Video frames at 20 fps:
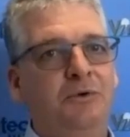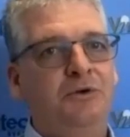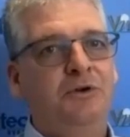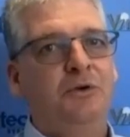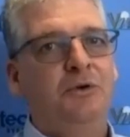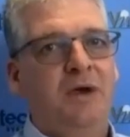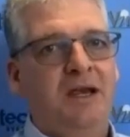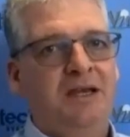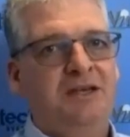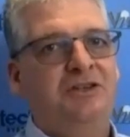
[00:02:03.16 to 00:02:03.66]
would
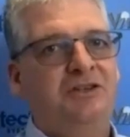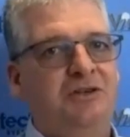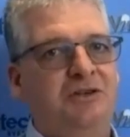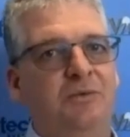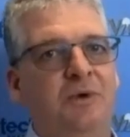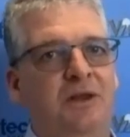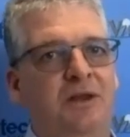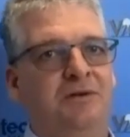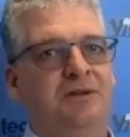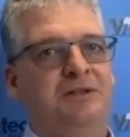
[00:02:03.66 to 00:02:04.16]
question
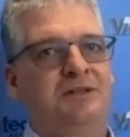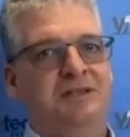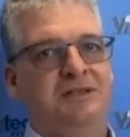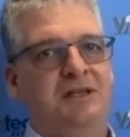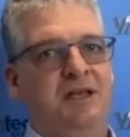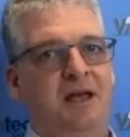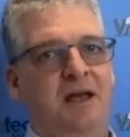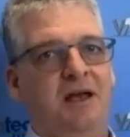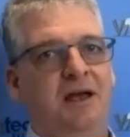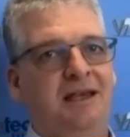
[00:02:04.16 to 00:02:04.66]
whether it's as
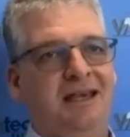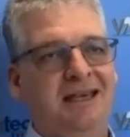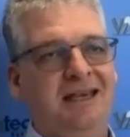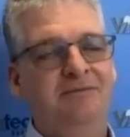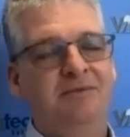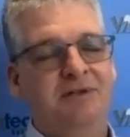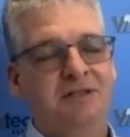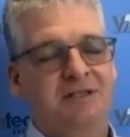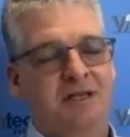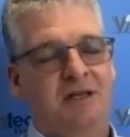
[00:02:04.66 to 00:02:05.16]
high,
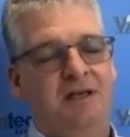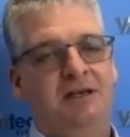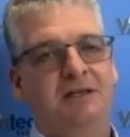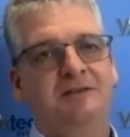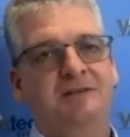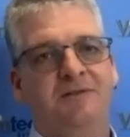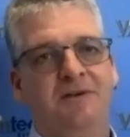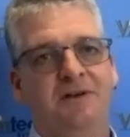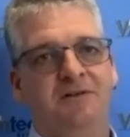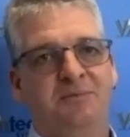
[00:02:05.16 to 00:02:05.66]
even as high
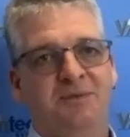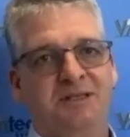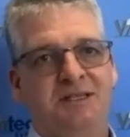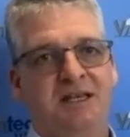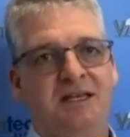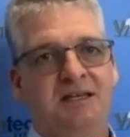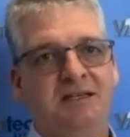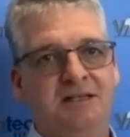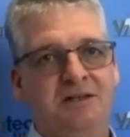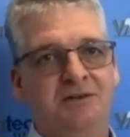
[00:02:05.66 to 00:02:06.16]
as
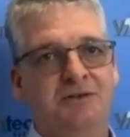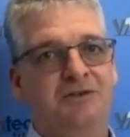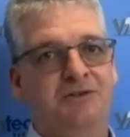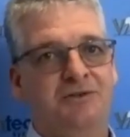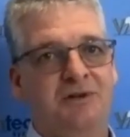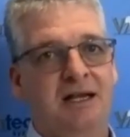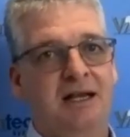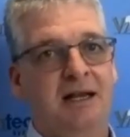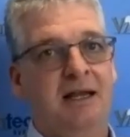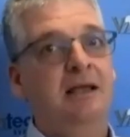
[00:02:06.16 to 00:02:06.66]
5% in
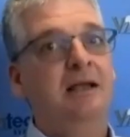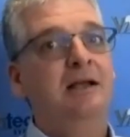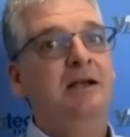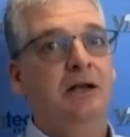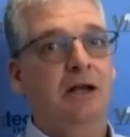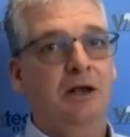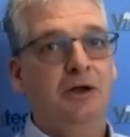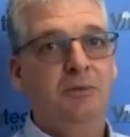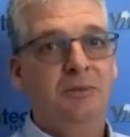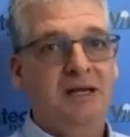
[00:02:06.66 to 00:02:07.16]
Australia.
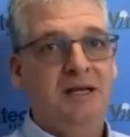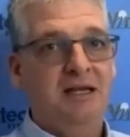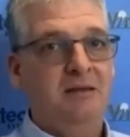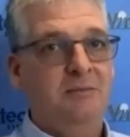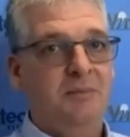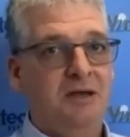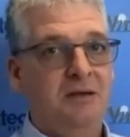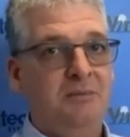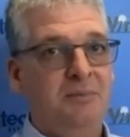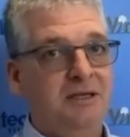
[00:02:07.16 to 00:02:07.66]
Globally, it
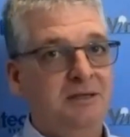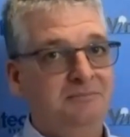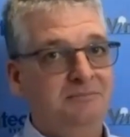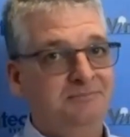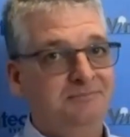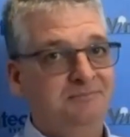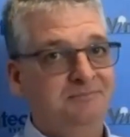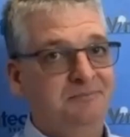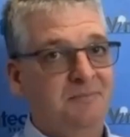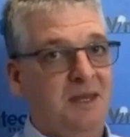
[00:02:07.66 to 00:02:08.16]
might be,
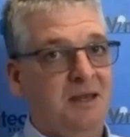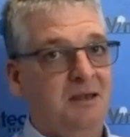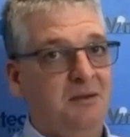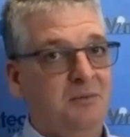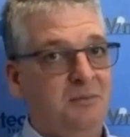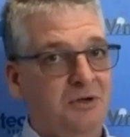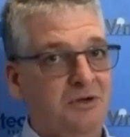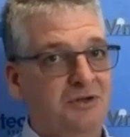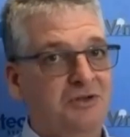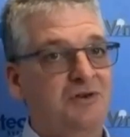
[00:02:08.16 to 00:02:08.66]

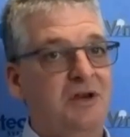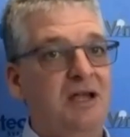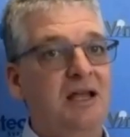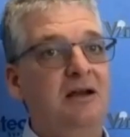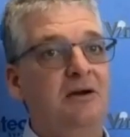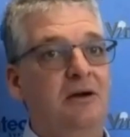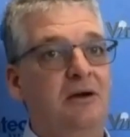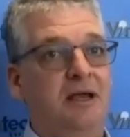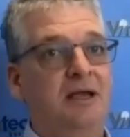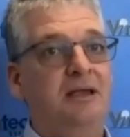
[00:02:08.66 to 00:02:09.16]
but
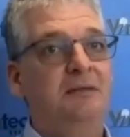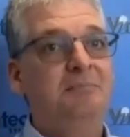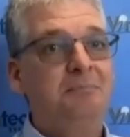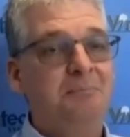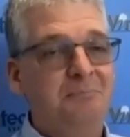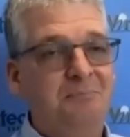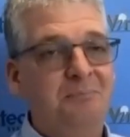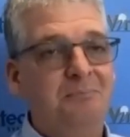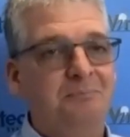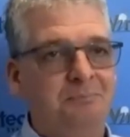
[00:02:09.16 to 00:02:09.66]
Australia, I
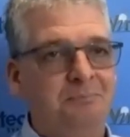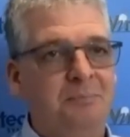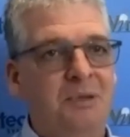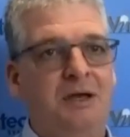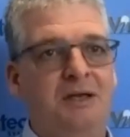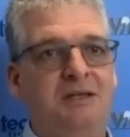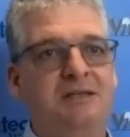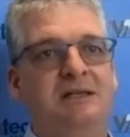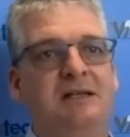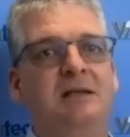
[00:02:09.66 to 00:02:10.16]

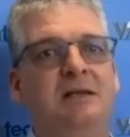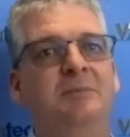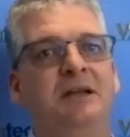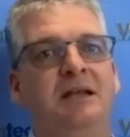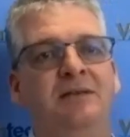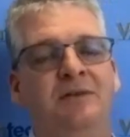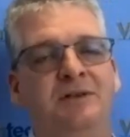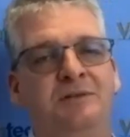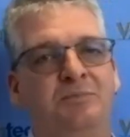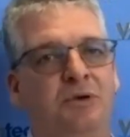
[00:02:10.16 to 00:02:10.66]
personally
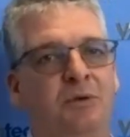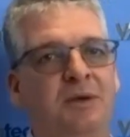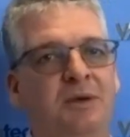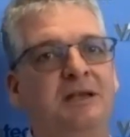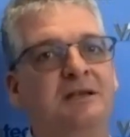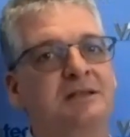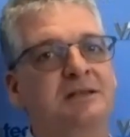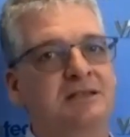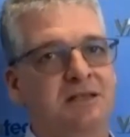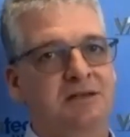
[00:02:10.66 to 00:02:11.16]
believe it's probably
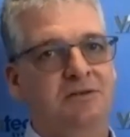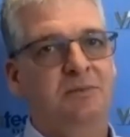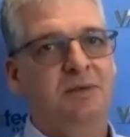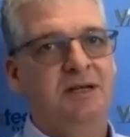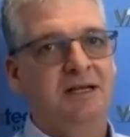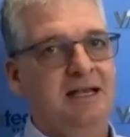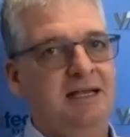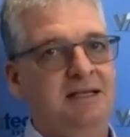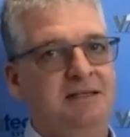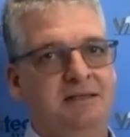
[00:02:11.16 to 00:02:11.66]
considerably
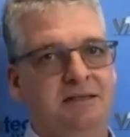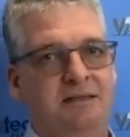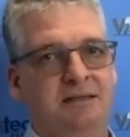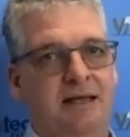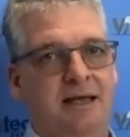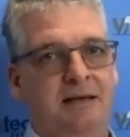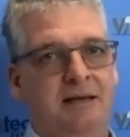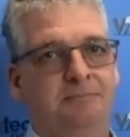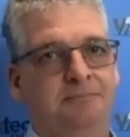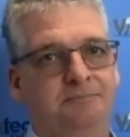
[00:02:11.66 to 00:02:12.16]
less than
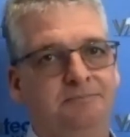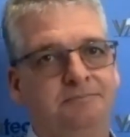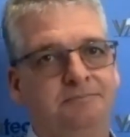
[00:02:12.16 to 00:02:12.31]
that.